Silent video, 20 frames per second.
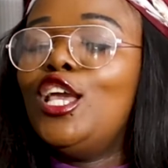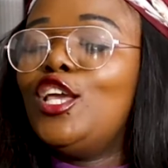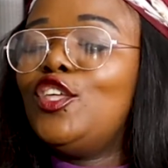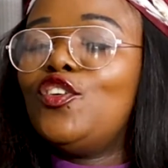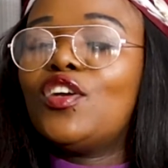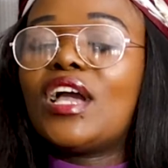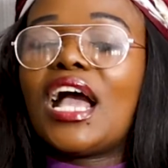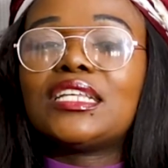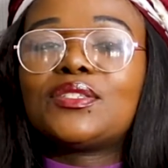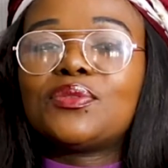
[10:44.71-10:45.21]

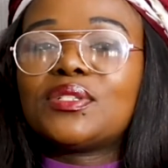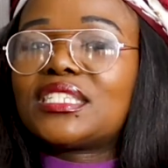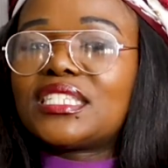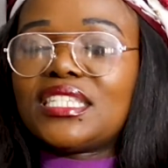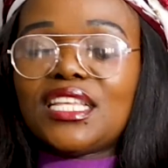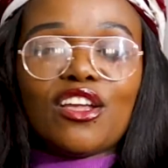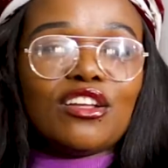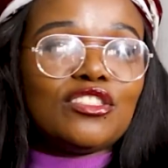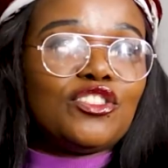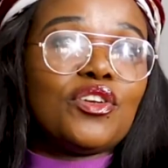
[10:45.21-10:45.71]
You guys will
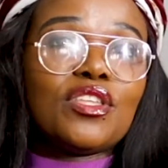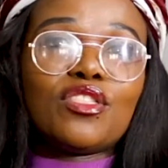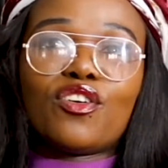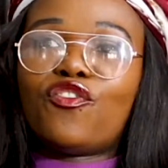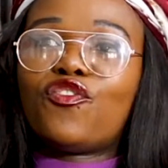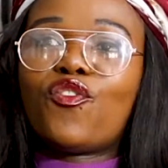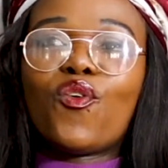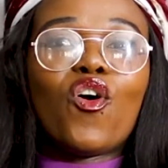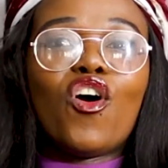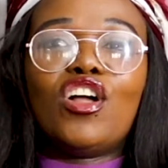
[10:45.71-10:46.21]
see her during the
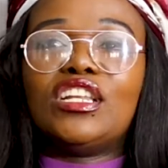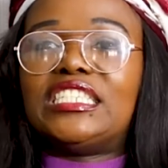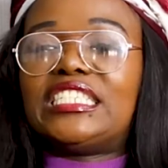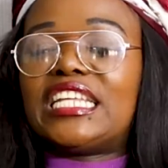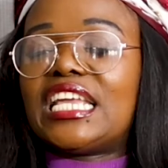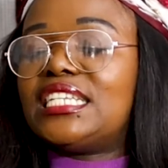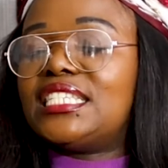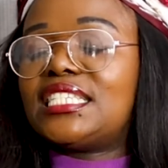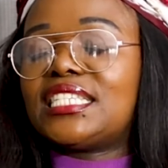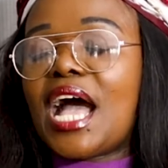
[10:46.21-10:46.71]
4
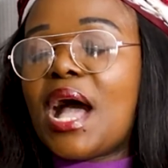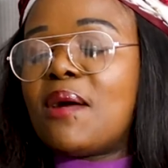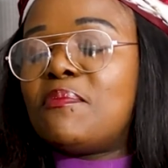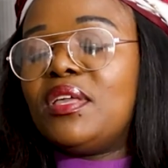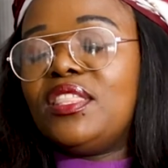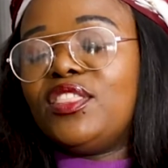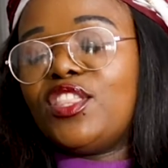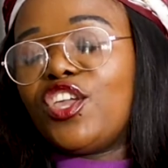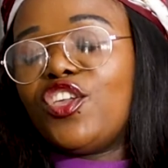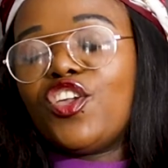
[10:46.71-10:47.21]
holidays
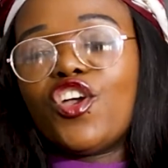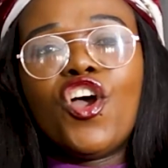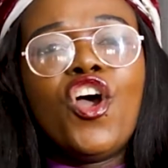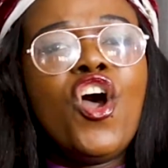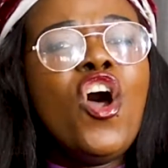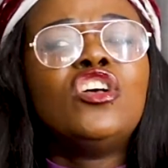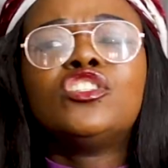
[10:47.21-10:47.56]
in the year.